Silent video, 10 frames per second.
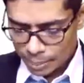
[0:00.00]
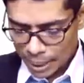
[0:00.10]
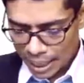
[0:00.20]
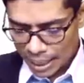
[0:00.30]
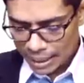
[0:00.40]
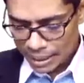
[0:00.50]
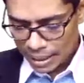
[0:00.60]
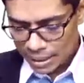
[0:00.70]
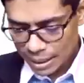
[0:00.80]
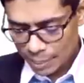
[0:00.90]

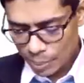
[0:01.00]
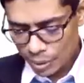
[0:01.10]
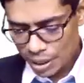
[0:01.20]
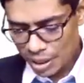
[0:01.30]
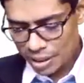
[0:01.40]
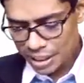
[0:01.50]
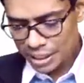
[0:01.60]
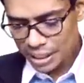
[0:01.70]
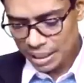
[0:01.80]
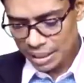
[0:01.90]
parietal temporal
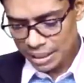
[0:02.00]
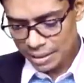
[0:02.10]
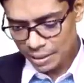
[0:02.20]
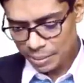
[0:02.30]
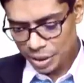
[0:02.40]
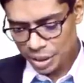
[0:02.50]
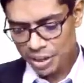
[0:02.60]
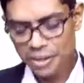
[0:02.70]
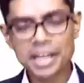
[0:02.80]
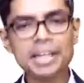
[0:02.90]
region in case of
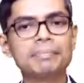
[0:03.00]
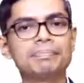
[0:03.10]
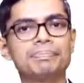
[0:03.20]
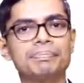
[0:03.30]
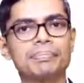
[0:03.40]
children.